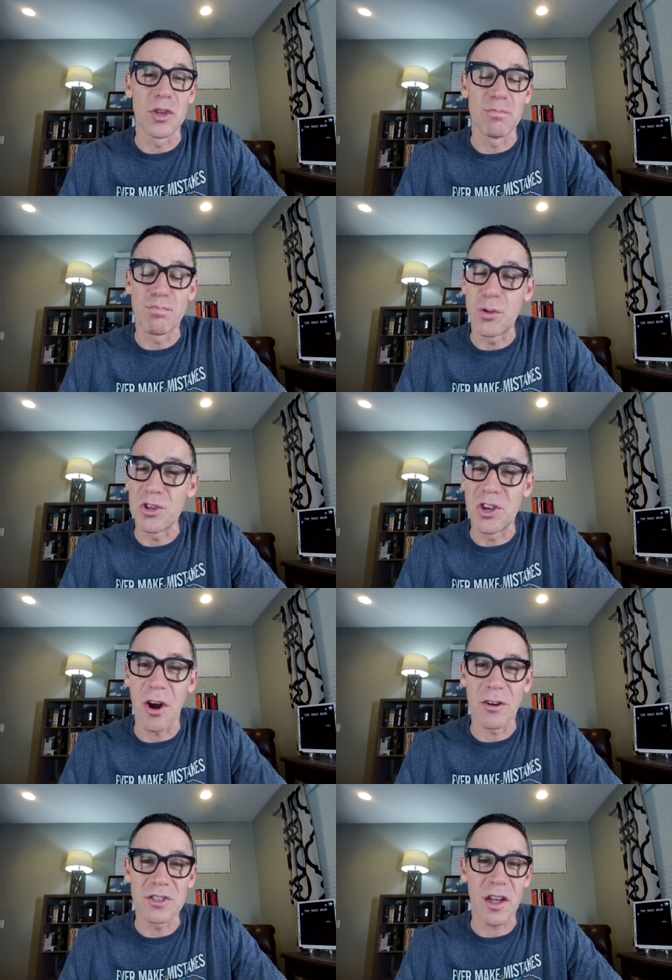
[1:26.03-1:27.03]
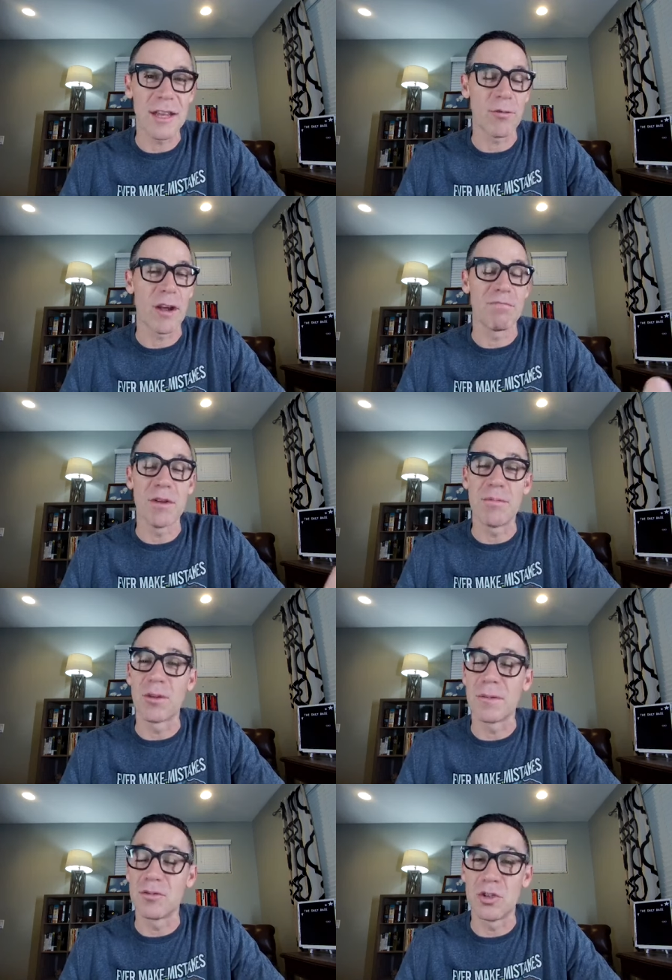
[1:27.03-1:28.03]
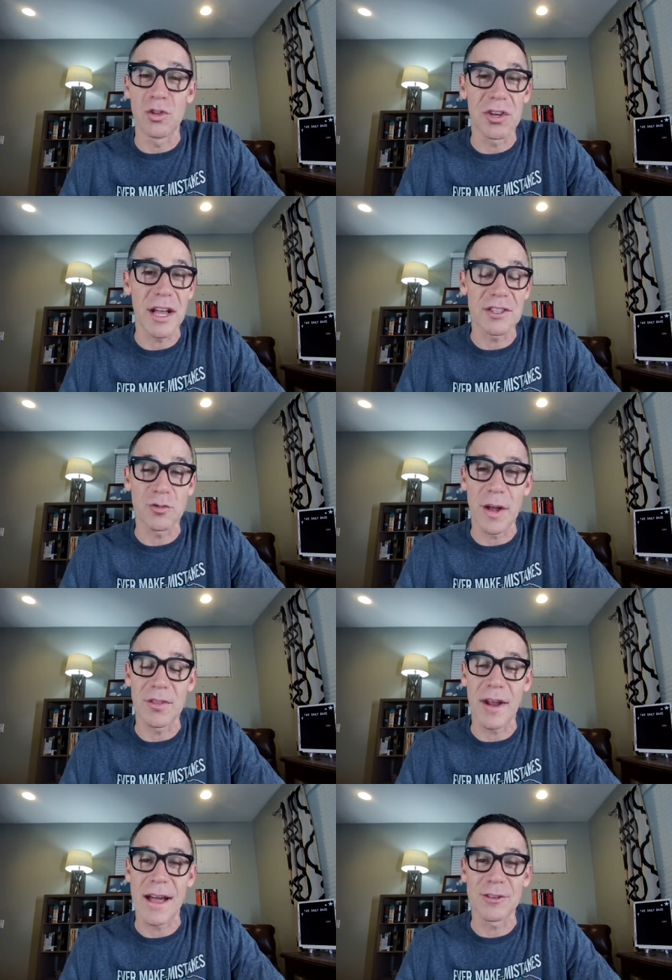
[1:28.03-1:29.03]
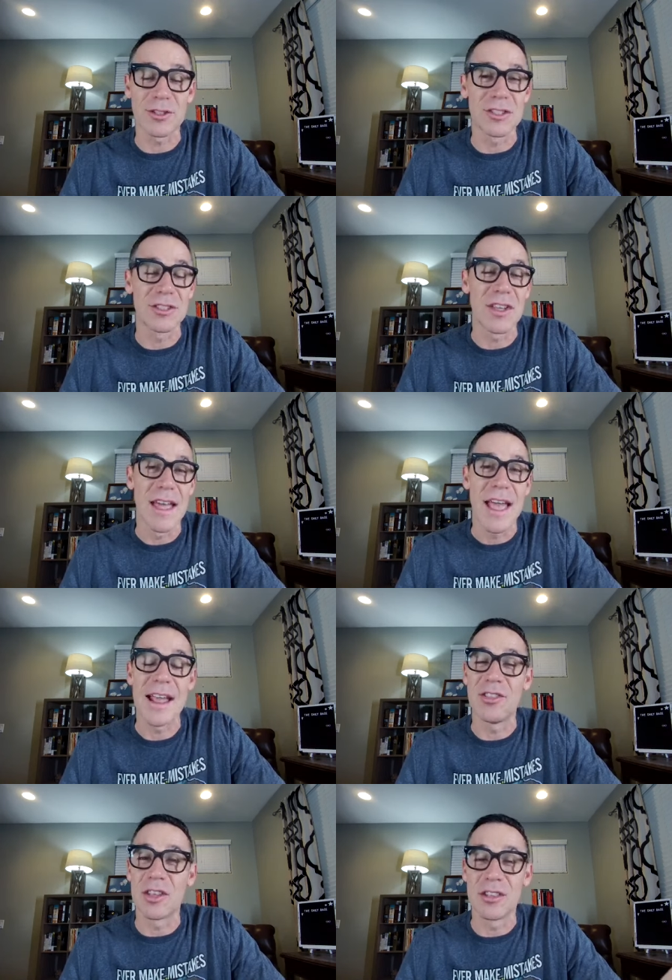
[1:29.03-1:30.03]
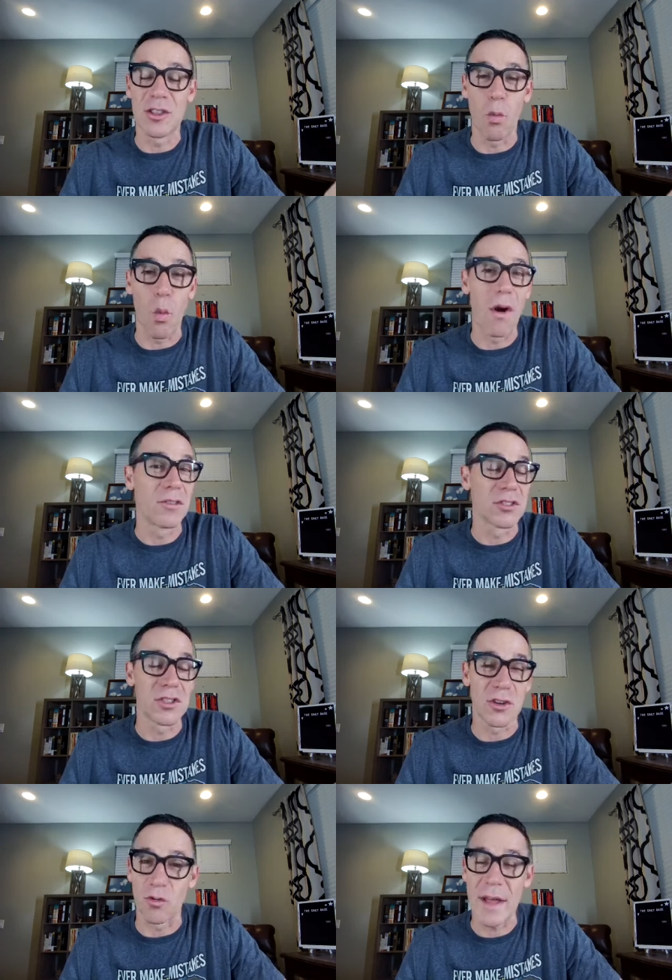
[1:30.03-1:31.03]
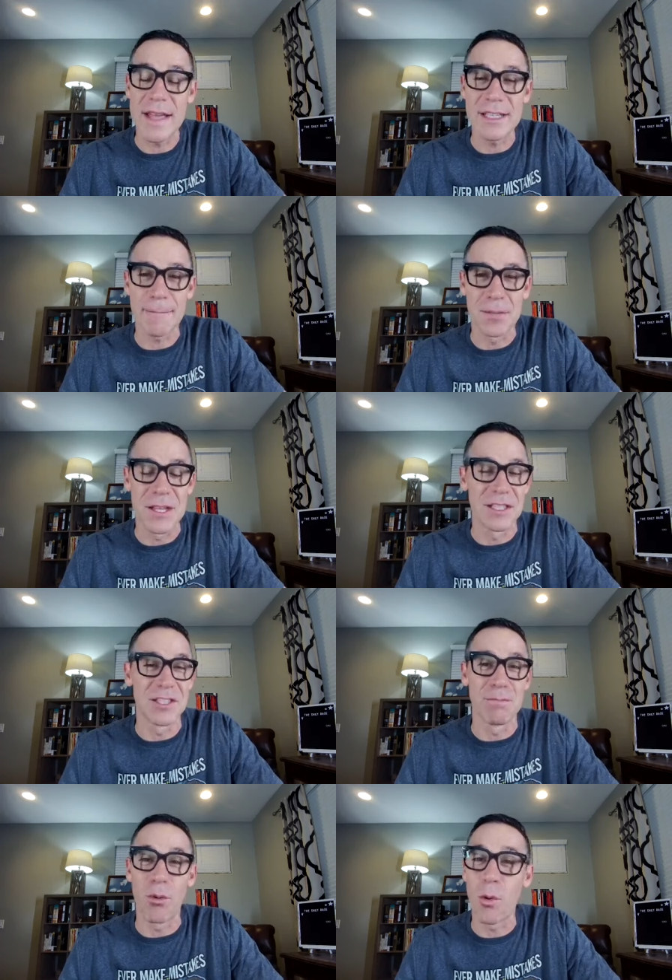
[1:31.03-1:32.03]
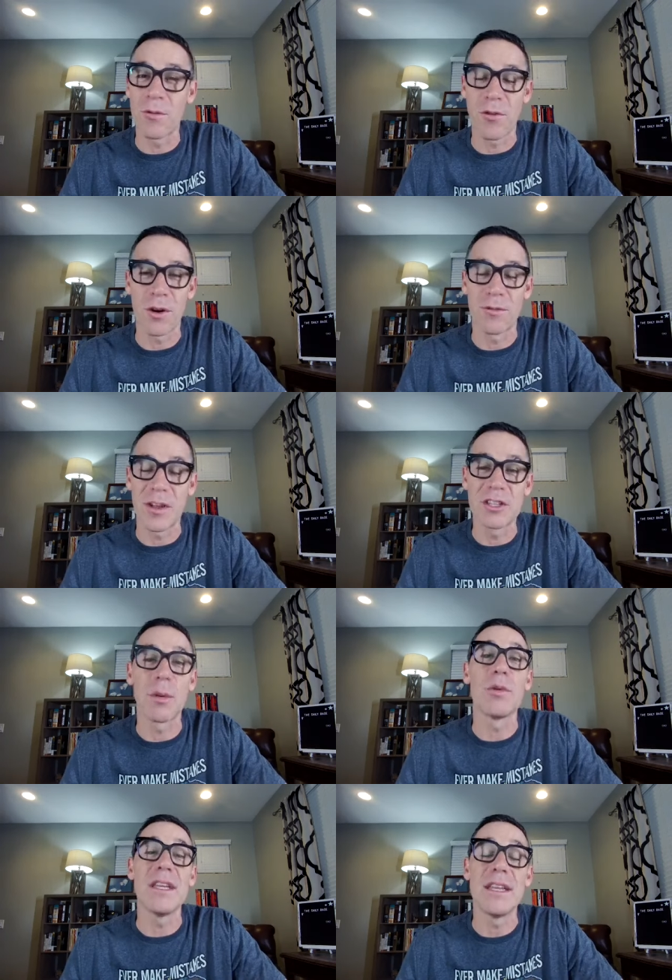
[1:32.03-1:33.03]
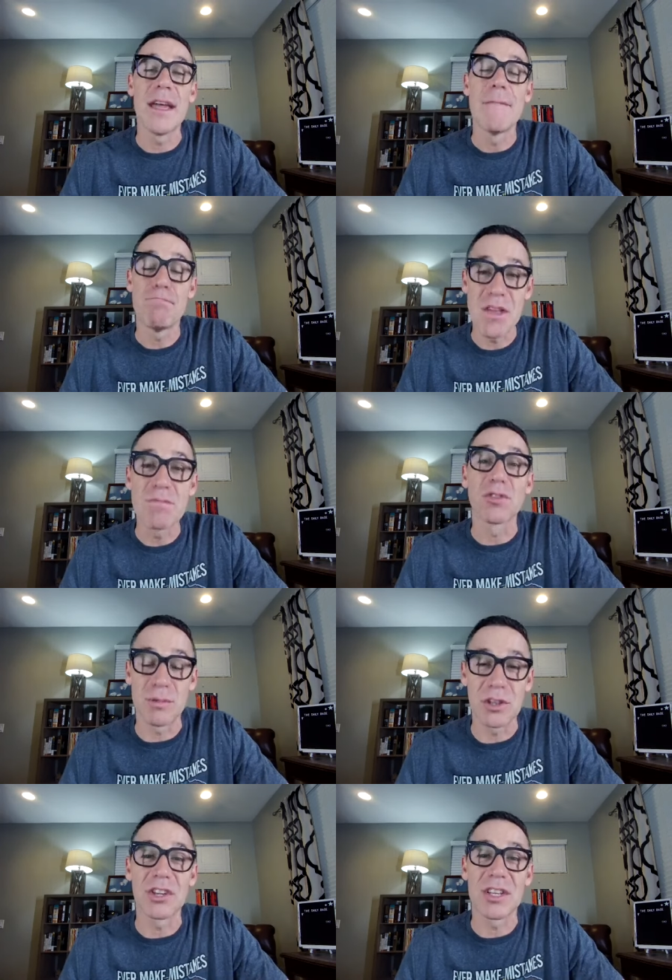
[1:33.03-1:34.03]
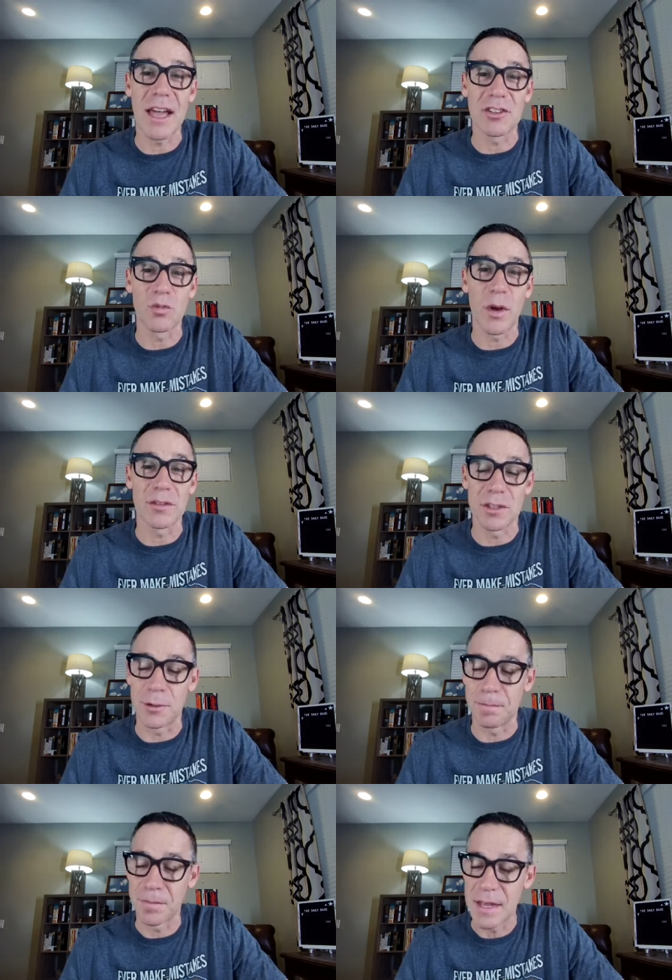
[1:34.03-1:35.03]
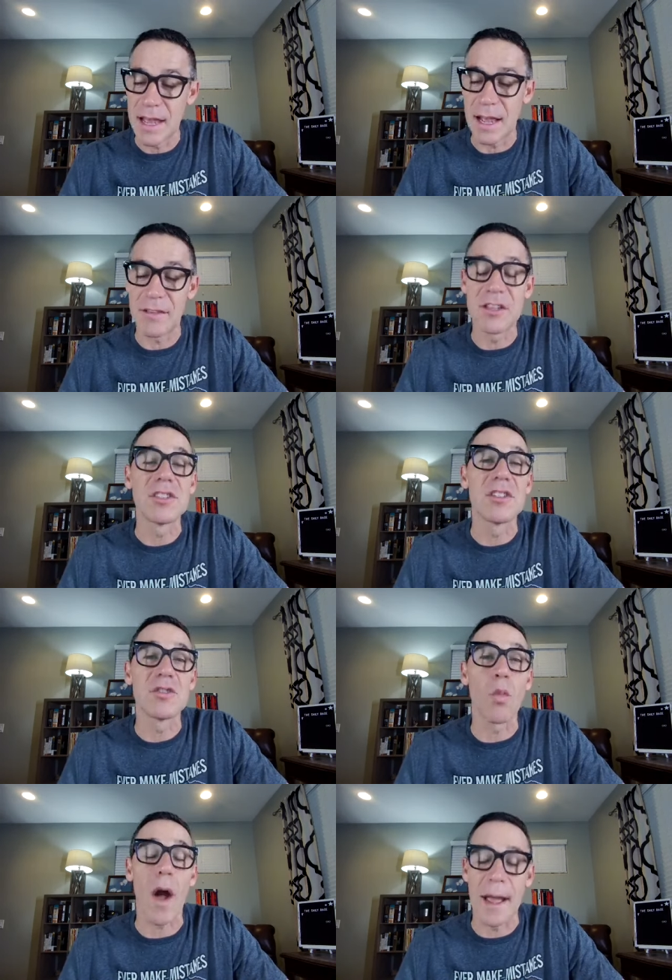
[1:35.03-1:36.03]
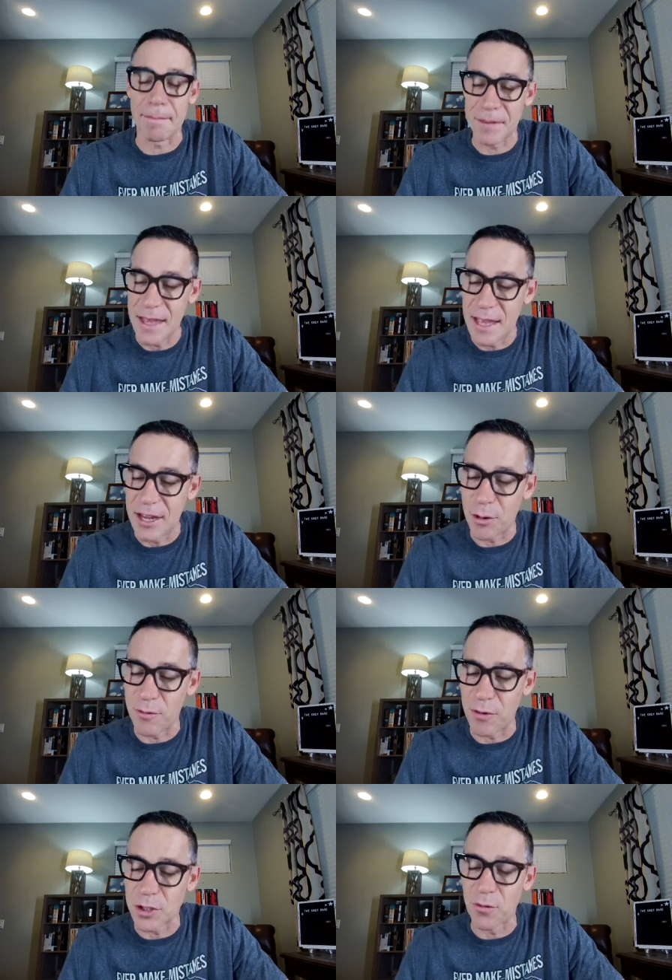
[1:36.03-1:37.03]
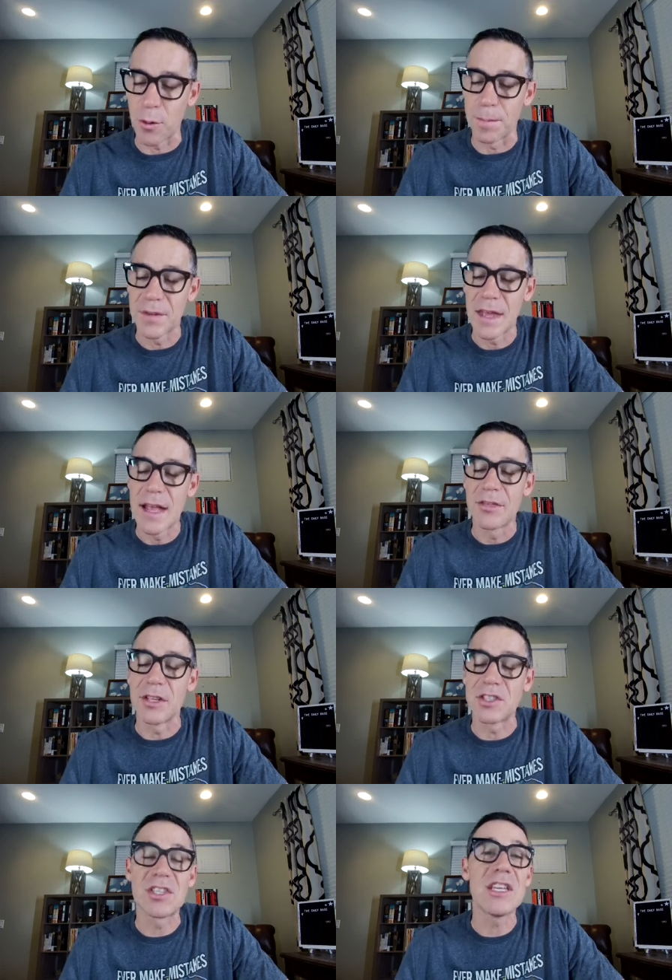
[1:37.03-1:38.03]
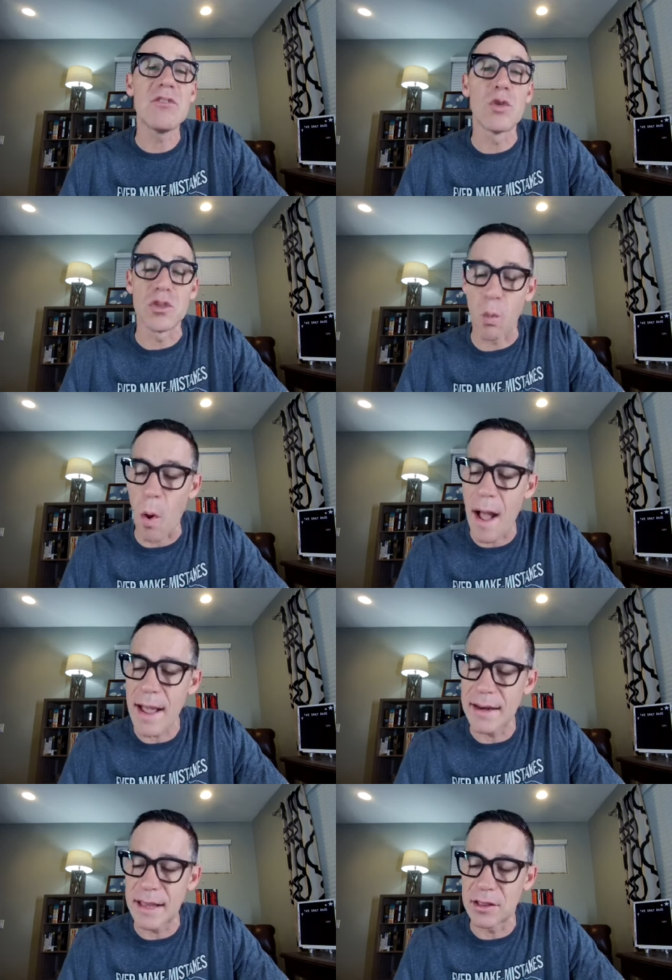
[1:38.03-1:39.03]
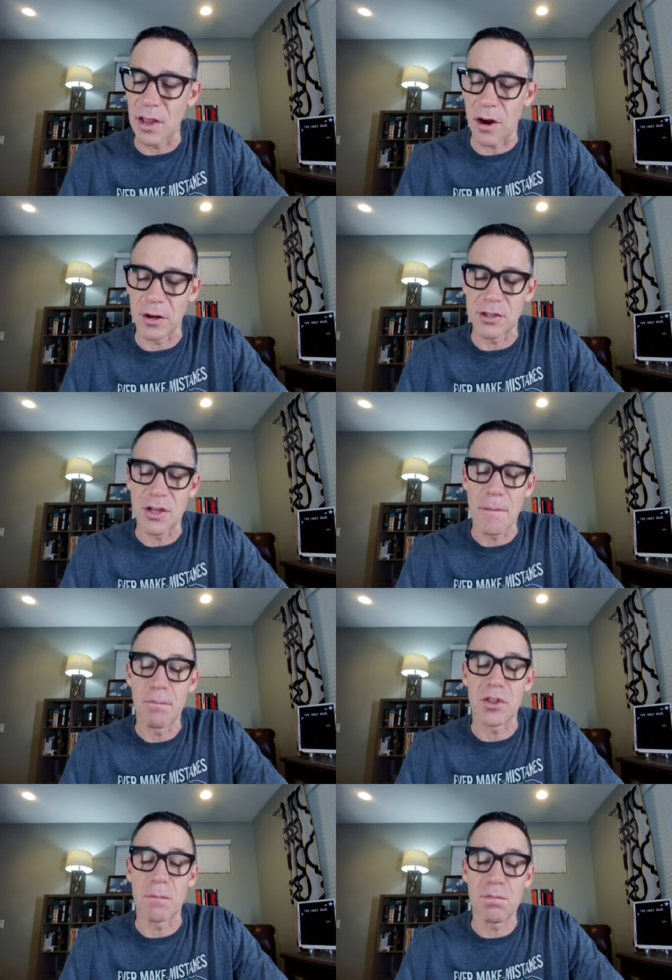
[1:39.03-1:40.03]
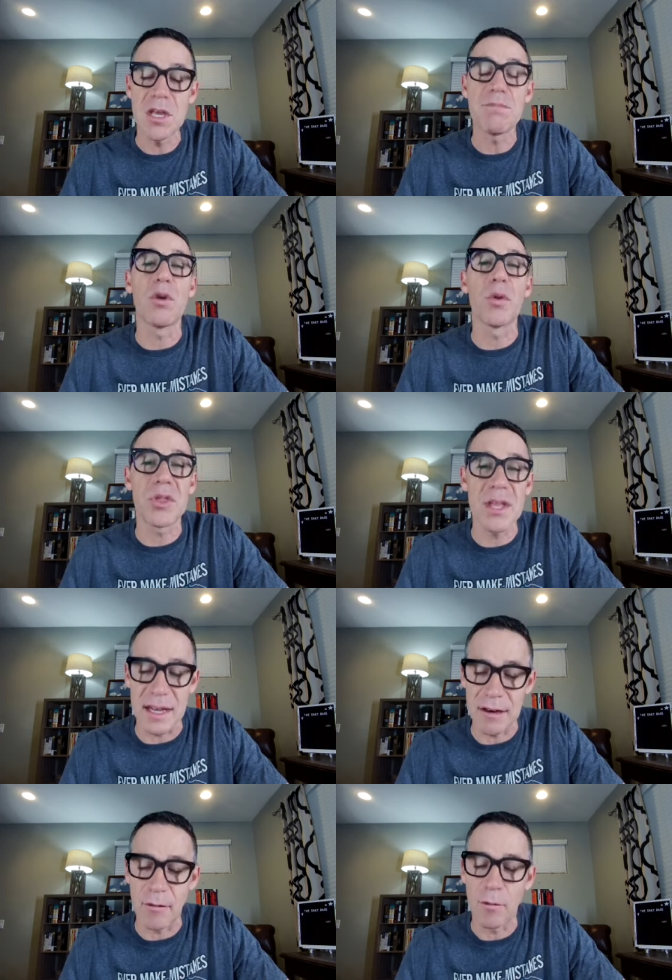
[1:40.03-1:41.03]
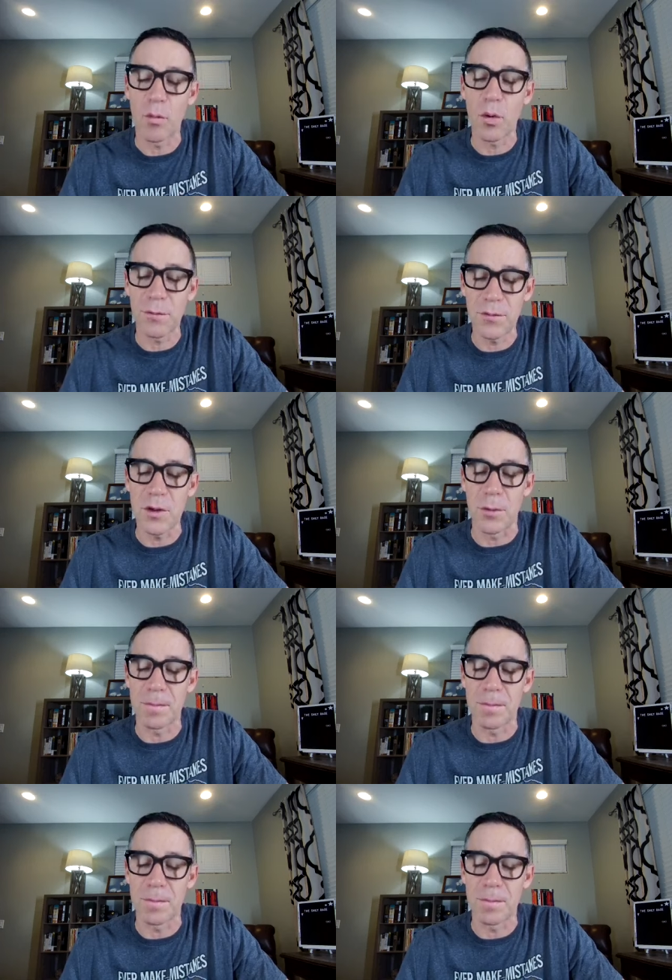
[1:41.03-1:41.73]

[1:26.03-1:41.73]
put guards on it. We have people do lookouts around their houses. Hey, the wall's great. This is important for our defense, but we need people to be looking at as well too. And this is why. Here in verse 4, "The city was wide and large, but the people within it were few,